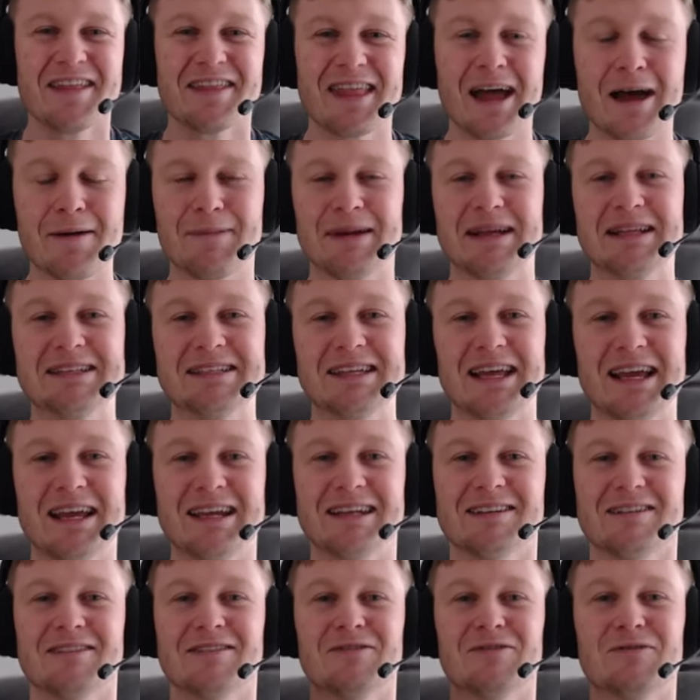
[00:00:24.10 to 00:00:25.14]
that being
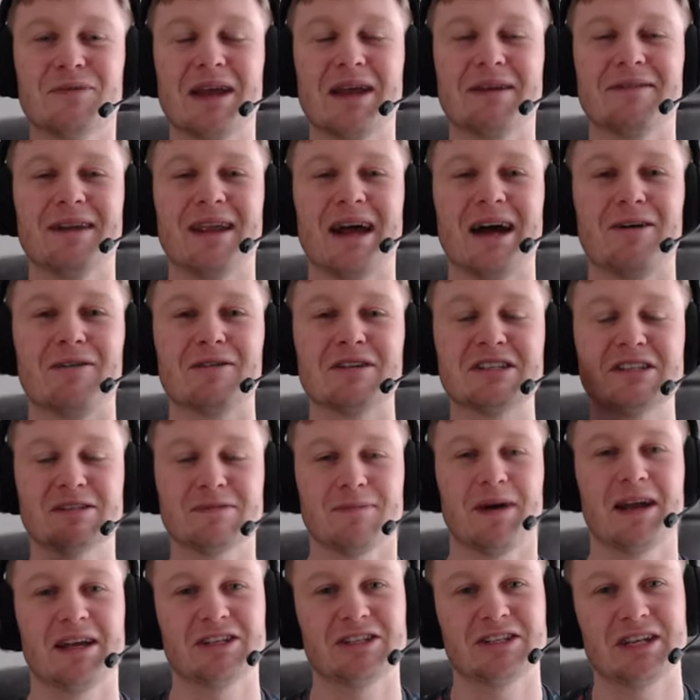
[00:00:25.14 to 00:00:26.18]
said we have now
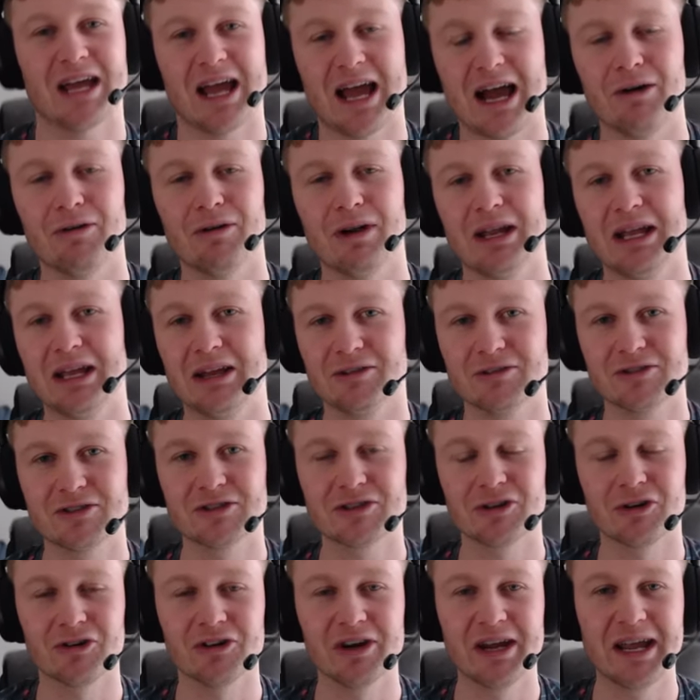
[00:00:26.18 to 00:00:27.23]
smashed out Leon's
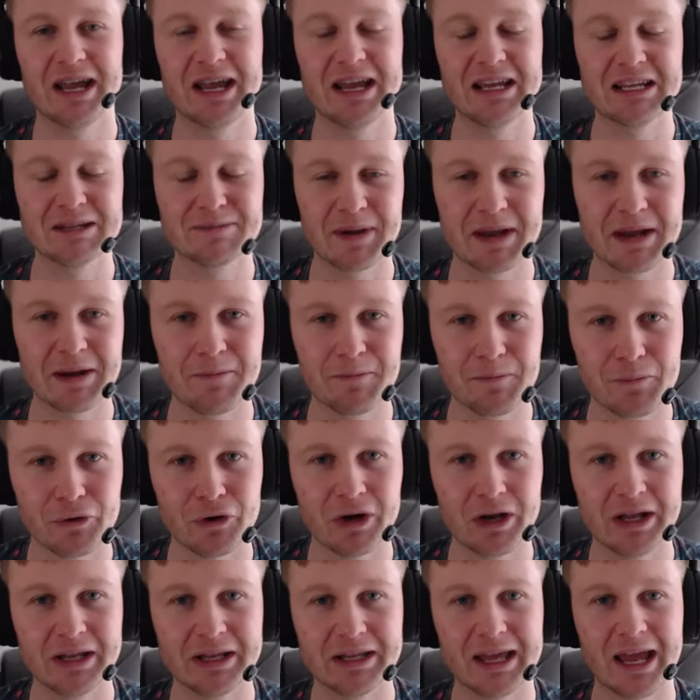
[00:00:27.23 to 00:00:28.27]
story. It's been a
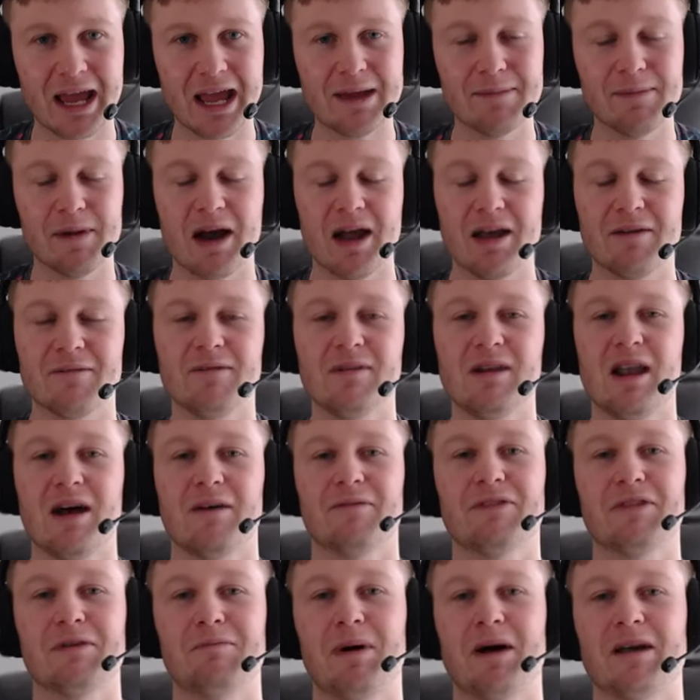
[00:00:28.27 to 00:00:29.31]
brilliant game. I have
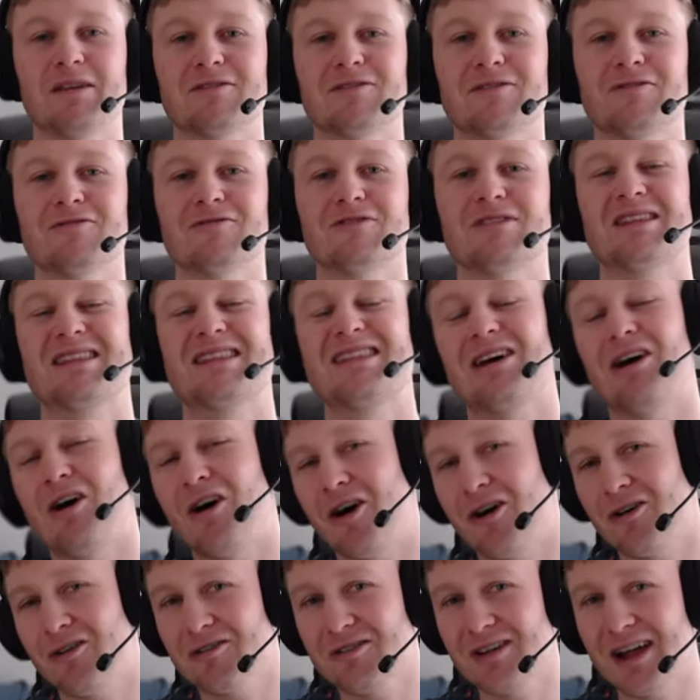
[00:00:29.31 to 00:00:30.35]
loved the puzzles. The
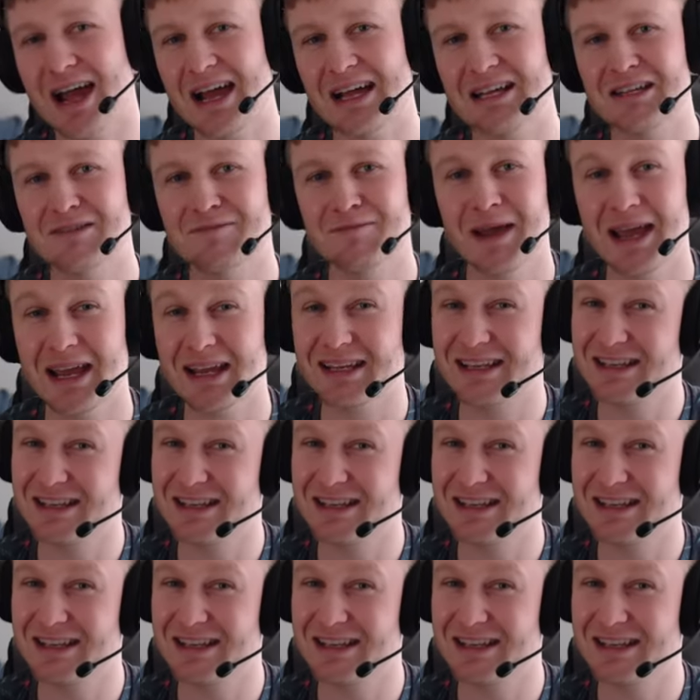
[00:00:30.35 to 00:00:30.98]
horror aspect,